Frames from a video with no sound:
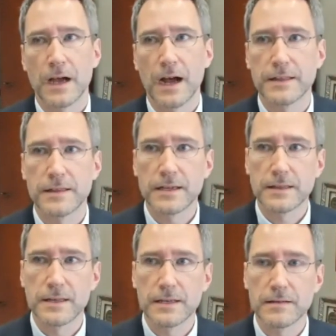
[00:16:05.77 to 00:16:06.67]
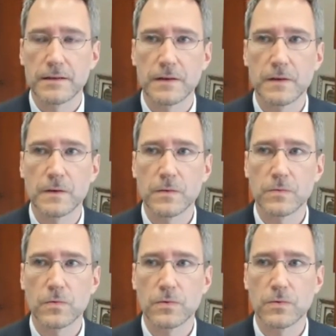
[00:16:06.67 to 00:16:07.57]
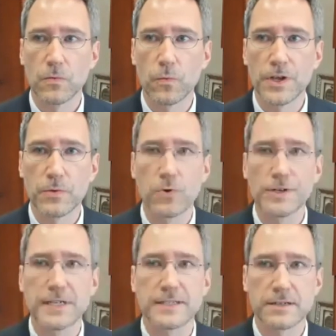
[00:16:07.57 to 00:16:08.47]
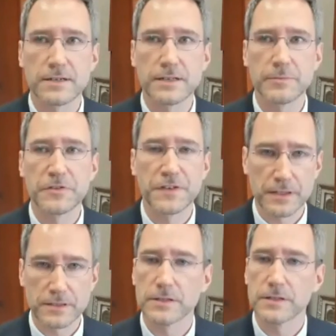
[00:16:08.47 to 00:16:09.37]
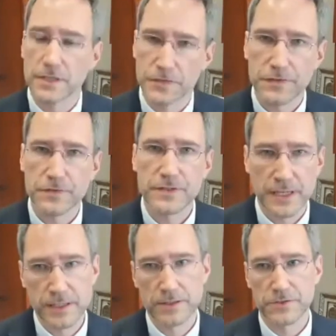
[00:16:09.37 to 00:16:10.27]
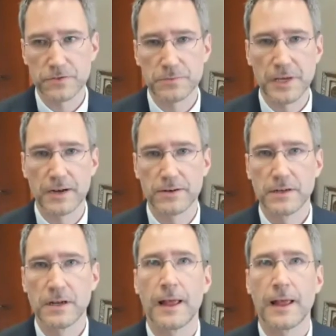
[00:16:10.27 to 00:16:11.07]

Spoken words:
I think that we would consider them a failure if 10 years from now,